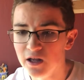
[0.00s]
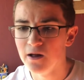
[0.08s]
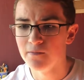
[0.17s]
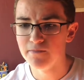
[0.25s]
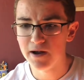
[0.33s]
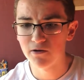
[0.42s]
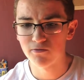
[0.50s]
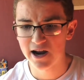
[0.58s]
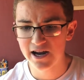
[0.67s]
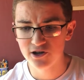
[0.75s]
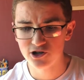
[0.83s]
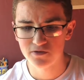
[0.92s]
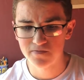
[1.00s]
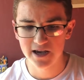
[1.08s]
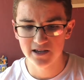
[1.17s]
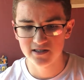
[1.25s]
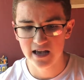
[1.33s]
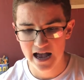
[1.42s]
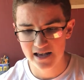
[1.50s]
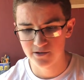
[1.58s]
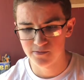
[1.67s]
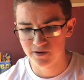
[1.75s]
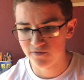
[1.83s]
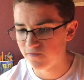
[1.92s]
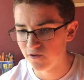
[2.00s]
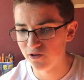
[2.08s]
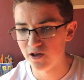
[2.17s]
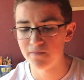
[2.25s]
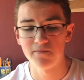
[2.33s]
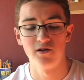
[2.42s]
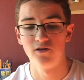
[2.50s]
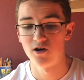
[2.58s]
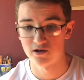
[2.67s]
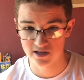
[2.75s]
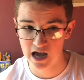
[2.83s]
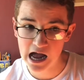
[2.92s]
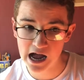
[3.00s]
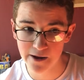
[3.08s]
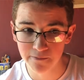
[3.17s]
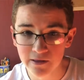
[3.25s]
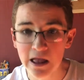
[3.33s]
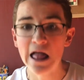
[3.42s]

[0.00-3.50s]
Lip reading: mid-range space that hasn't been filled up in a long time,